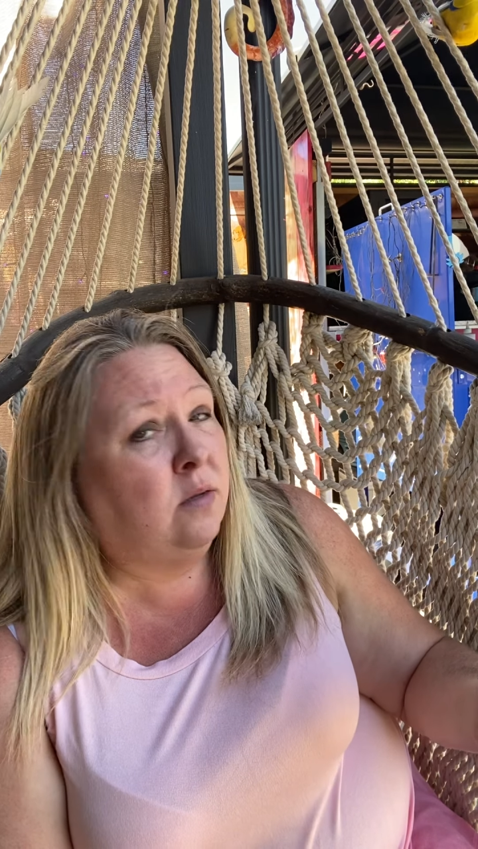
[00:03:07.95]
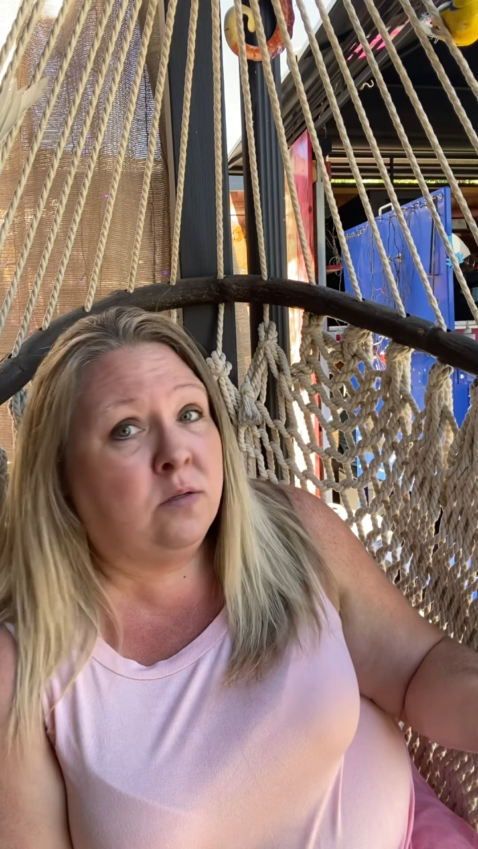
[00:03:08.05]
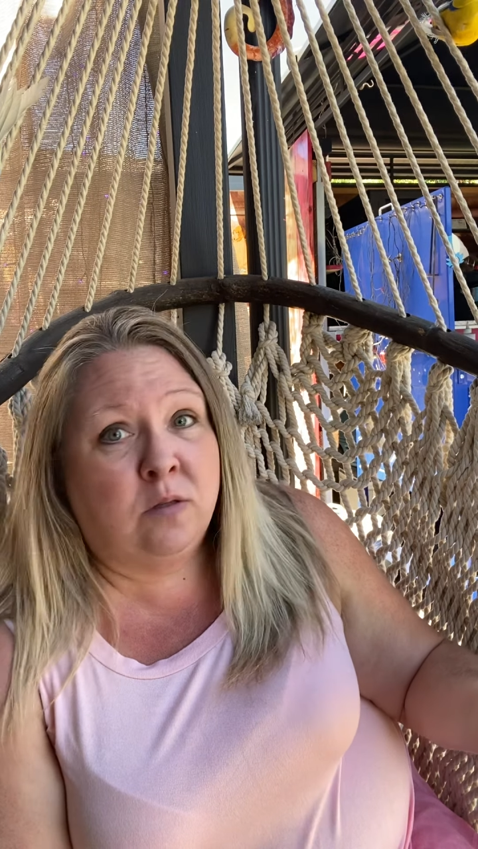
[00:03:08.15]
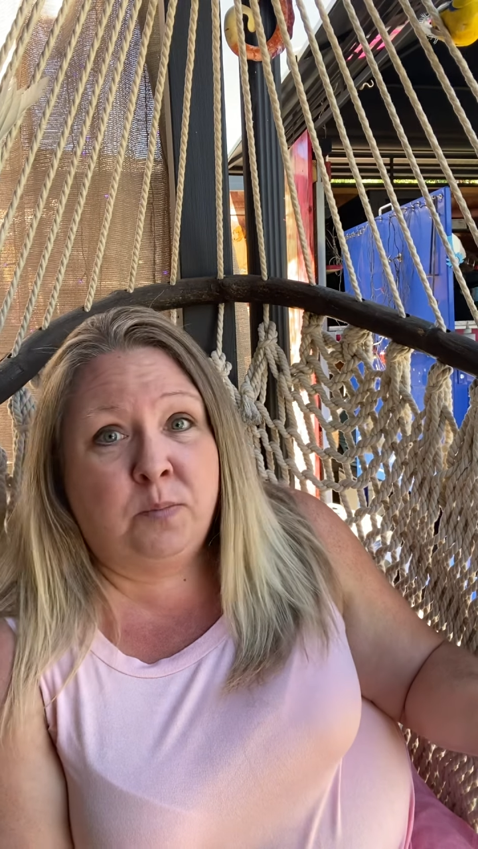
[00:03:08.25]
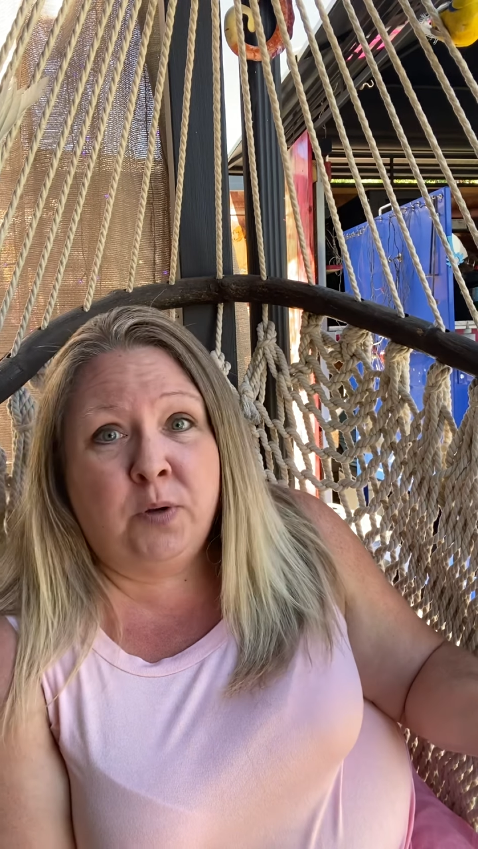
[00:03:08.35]

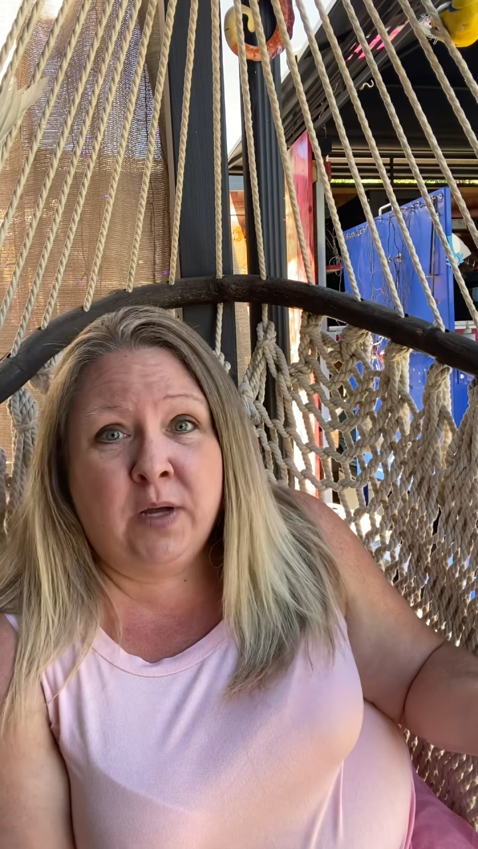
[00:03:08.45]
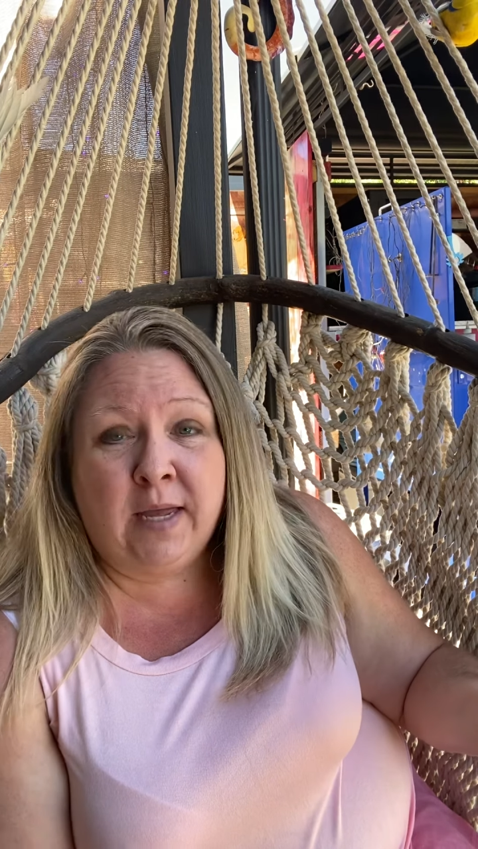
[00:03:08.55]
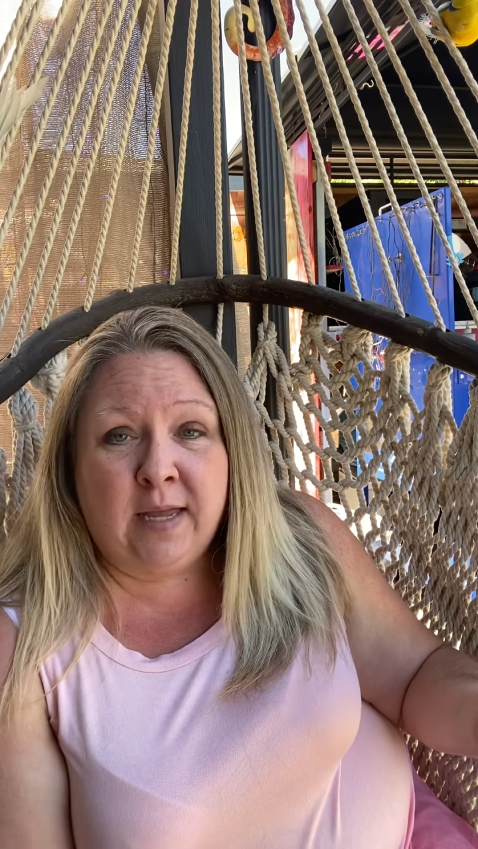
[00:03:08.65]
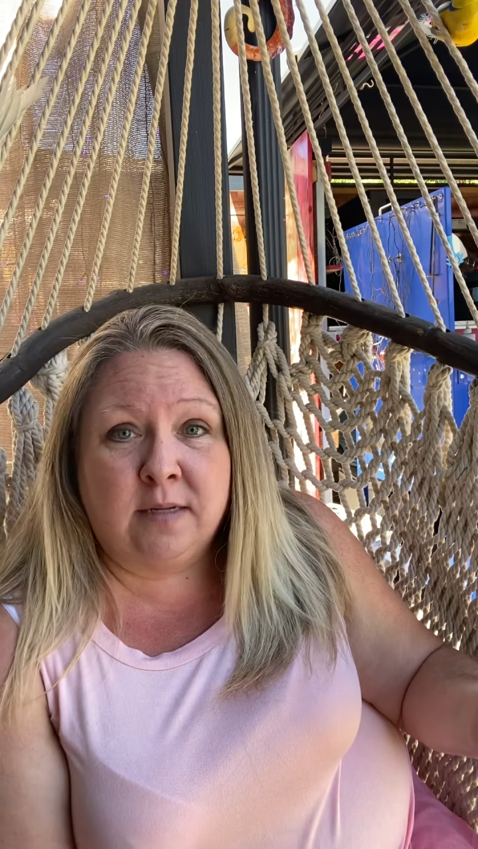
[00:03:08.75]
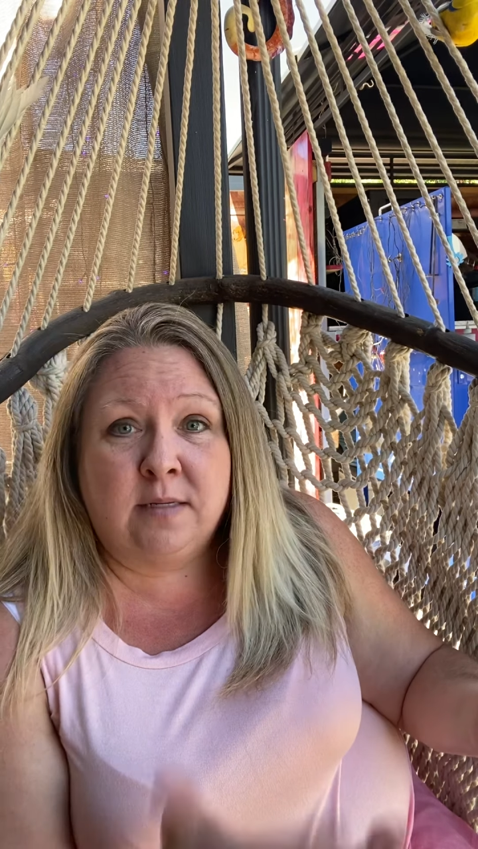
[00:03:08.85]
So the book, I
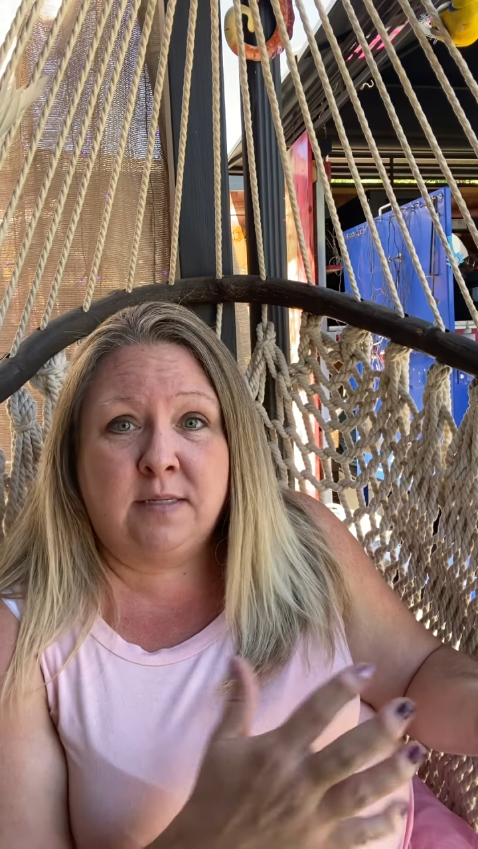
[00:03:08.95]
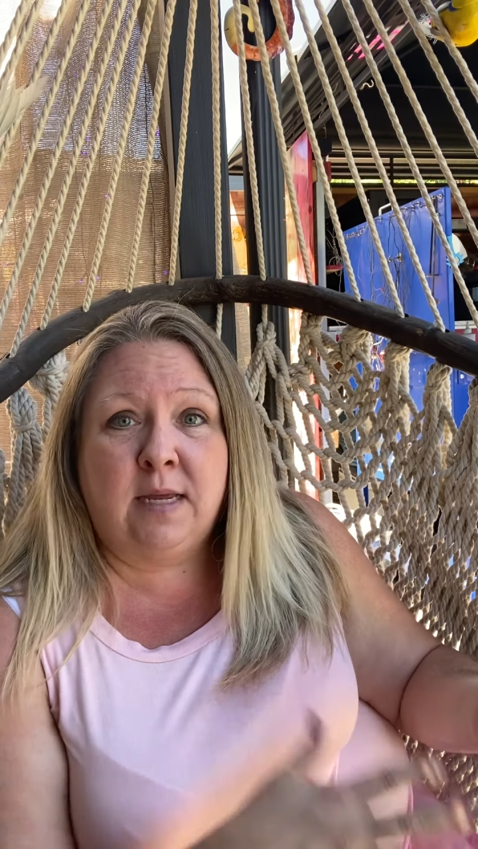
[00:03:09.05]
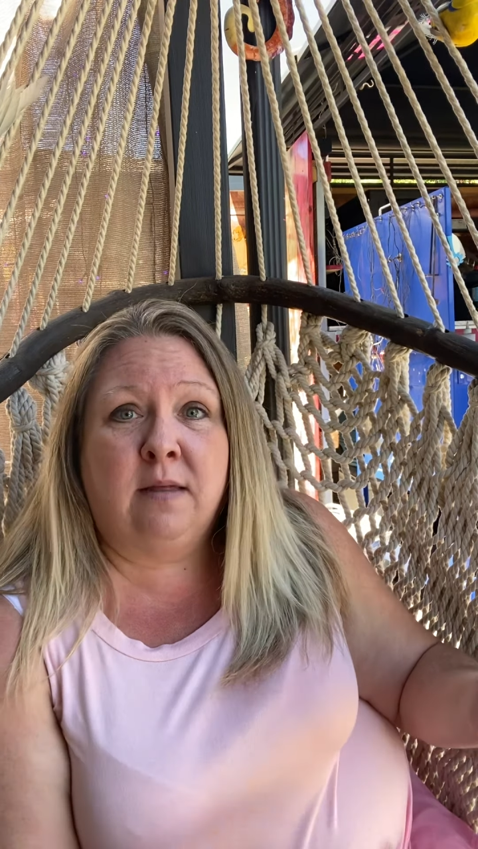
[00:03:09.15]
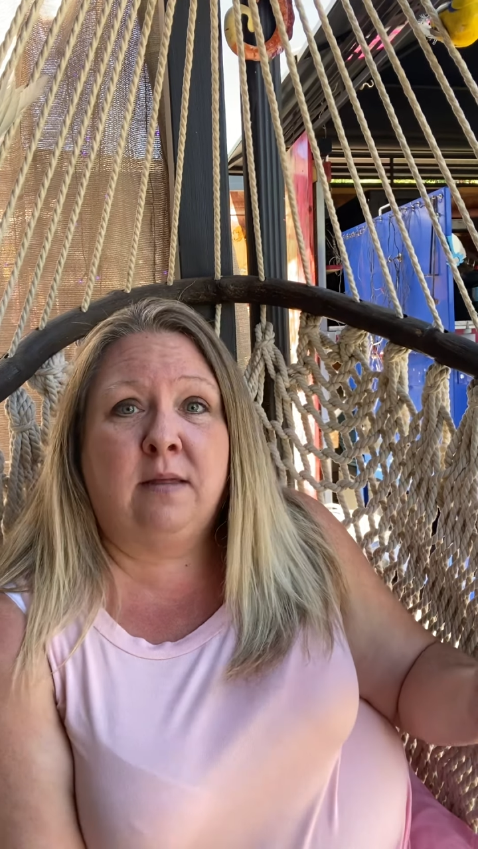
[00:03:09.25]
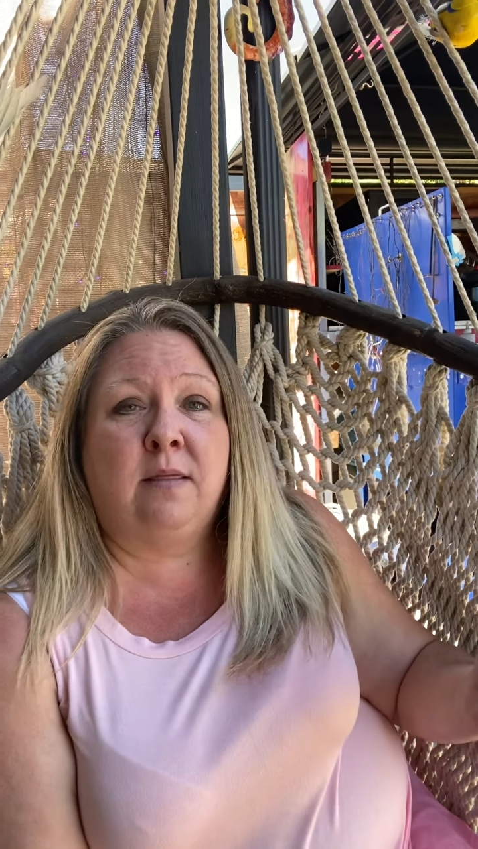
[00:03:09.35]
guess, is telling